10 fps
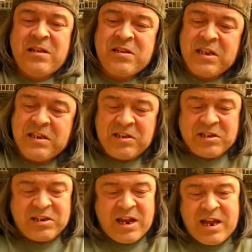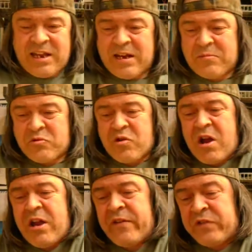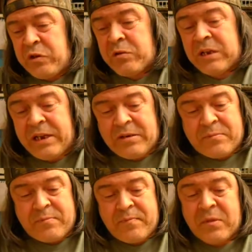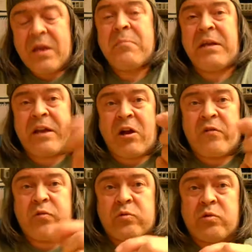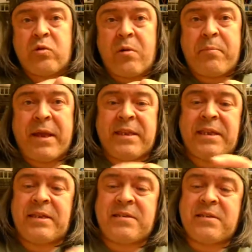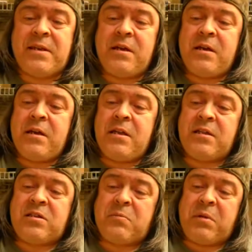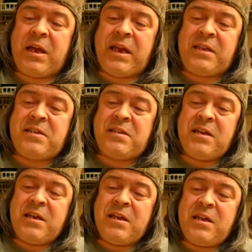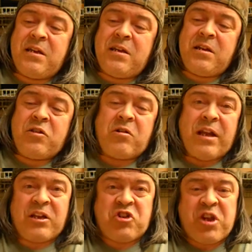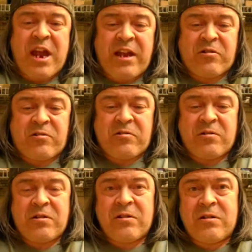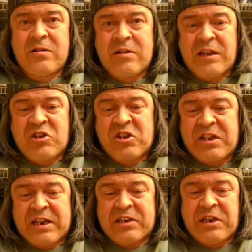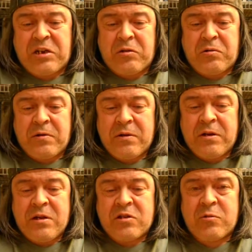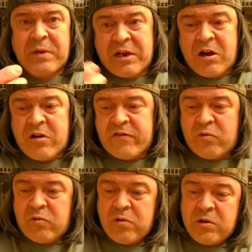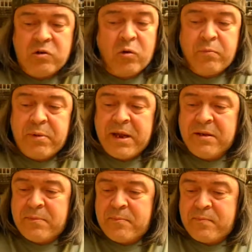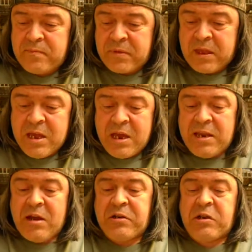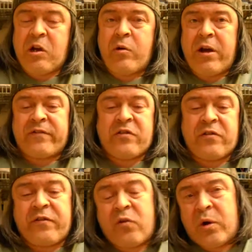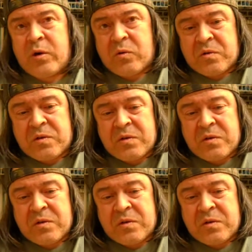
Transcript: Set these aside, let them dry after you clean them. Be careful, do not bend these. That's the blades. They're like a jagger. They stick to you, so be careful. Don't bend them. Now you go after the foils.